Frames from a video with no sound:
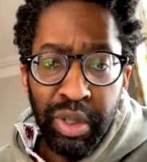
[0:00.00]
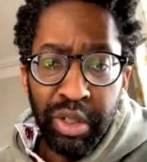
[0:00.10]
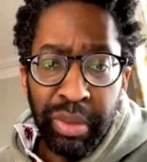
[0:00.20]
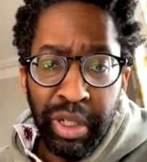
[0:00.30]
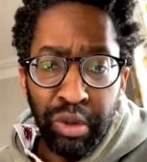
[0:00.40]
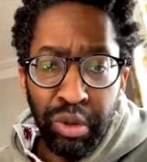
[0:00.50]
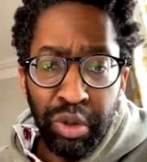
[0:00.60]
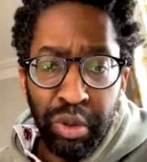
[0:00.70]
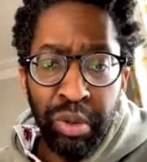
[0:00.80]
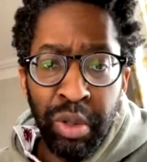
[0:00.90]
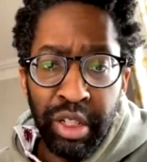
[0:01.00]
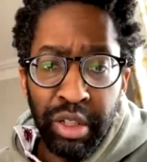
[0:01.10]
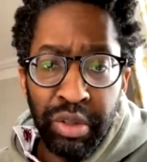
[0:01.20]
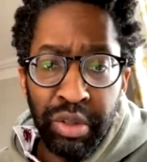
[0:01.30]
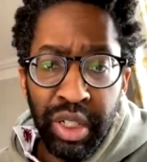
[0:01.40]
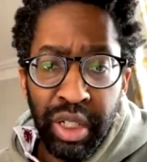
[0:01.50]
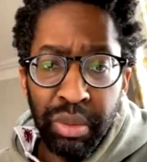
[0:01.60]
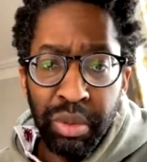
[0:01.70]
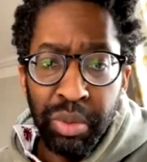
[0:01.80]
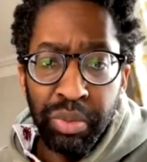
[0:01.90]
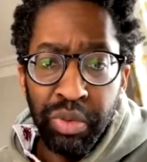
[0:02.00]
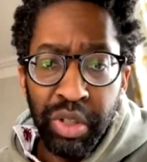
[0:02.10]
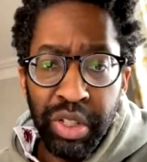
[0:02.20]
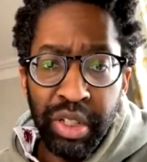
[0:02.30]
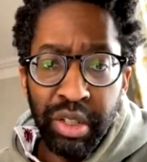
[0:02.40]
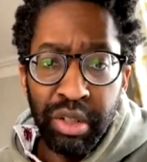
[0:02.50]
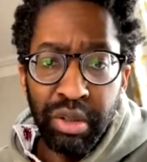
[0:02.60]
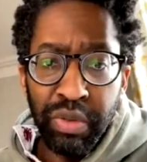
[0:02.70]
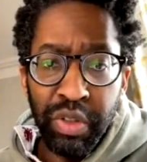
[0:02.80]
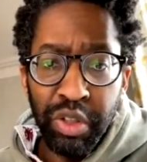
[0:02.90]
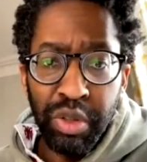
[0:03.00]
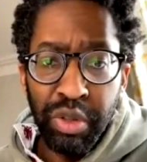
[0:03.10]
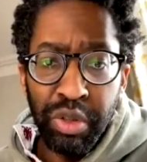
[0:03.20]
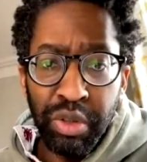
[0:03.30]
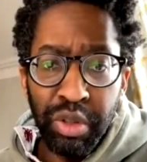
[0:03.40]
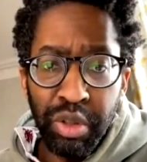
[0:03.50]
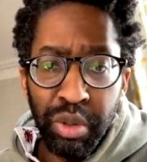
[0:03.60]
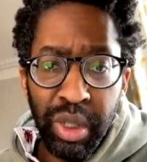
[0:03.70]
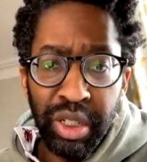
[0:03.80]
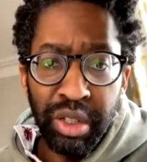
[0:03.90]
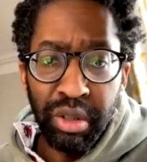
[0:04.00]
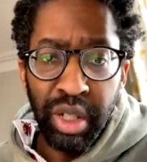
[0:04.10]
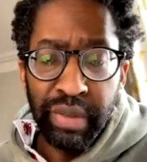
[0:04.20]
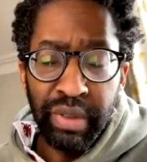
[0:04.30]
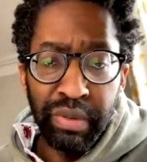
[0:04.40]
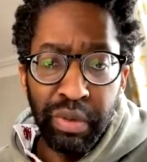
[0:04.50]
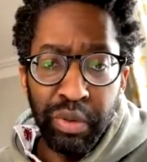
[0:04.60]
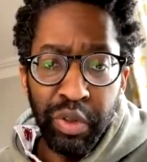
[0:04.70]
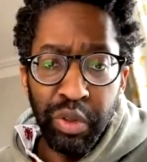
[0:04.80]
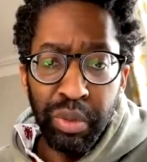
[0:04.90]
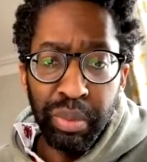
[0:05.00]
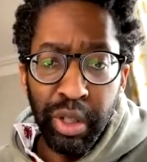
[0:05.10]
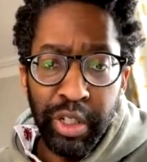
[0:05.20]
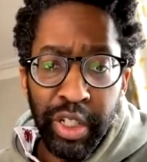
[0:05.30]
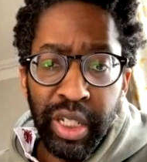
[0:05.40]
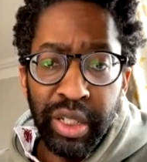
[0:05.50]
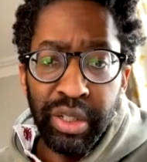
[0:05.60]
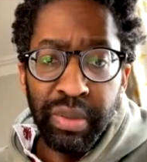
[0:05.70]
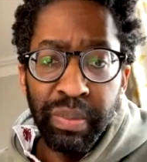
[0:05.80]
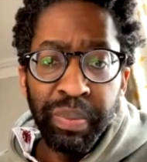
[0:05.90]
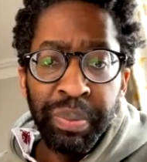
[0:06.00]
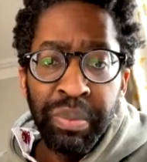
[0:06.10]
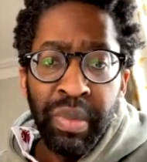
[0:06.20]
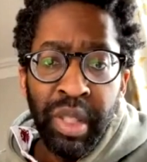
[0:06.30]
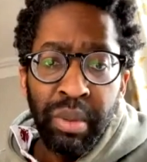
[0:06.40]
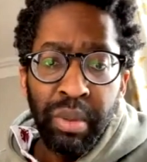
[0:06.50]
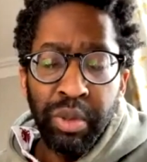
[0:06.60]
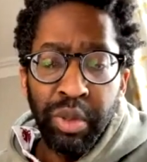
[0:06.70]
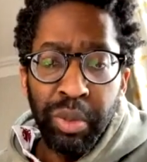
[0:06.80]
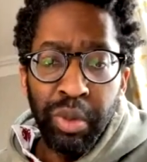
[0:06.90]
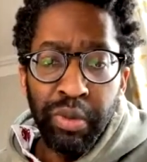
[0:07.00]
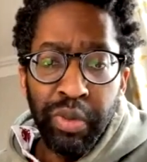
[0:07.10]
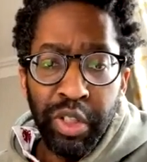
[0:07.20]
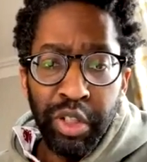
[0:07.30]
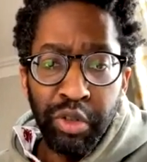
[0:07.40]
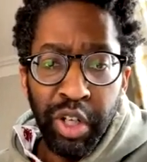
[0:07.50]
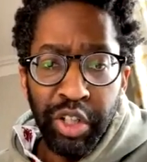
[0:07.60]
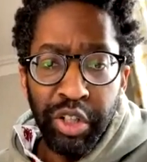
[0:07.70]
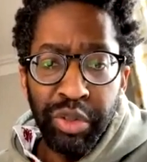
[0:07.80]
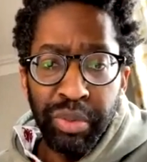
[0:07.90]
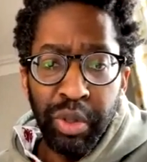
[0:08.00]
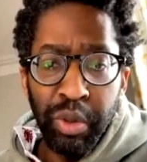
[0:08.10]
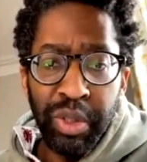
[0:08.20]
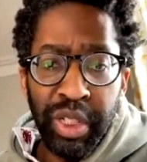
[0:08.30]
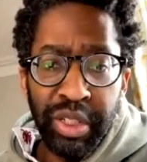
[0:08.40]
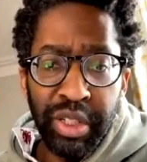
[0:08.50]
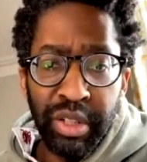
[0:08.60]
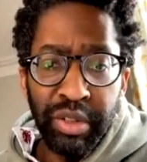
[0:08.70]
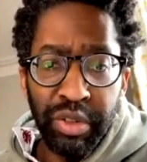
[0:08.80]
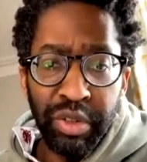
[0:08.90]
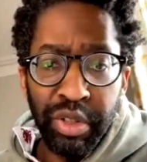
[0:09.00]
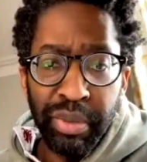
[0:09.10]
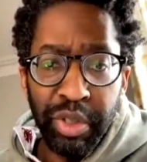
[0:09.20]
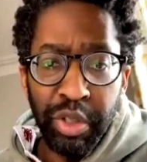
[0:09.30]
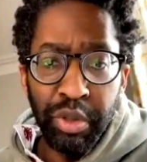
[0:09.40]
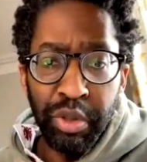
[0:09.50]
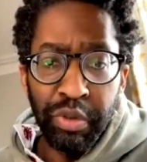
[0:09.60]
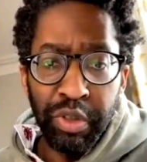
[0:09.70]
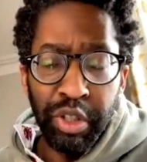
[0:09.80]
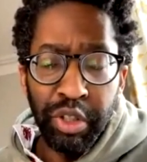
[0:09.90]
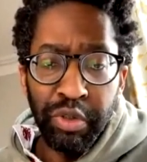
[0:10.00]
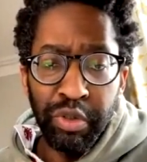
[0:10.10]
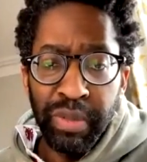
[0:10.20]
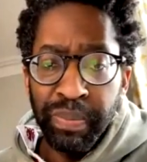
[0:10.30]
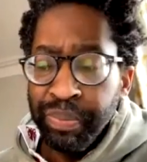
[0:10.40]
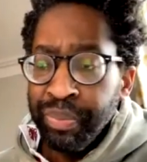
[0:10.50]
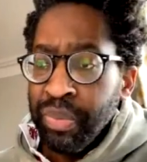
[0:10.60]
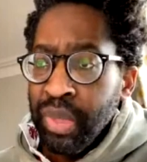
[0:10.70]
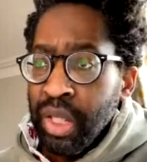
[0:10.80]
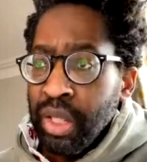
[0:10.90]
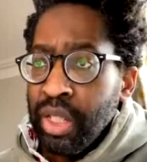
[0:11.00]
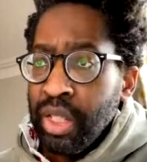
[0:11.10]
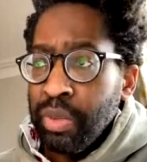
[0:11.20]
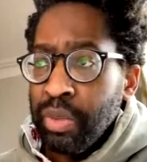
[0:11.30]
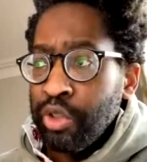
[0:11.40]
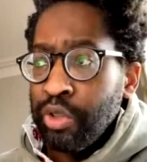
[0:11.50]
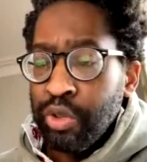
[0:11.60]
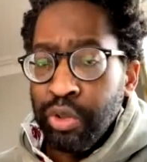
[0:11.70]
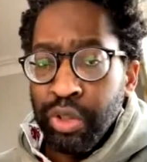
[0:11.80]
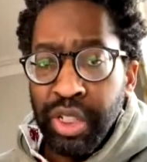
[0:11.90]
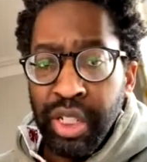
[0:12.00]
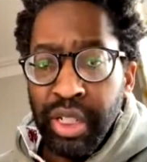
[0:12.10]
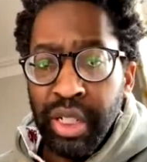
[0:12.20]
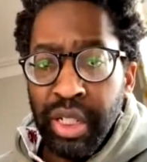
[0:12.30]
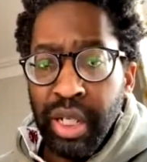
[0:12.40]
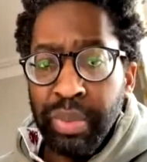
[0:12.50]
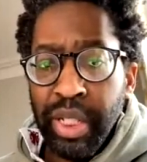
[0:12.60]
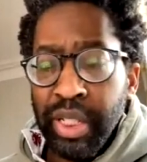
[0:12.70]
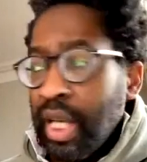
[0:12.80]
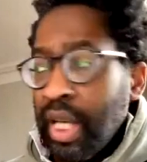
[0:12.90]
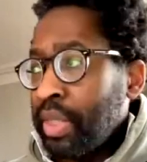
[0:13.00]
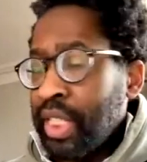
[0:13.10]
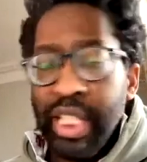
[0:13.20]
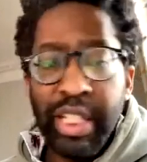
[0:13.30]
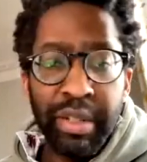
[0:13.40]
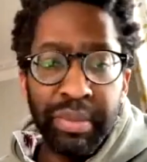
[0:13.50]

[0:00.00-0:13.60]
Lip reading: medical school at UCL, was president of the Students' Union twice, got heavily involved in student politics, which was more of a distraction, but always had intentions to pursue neurosurgery. Did my junior doctor years up in Aberdeen.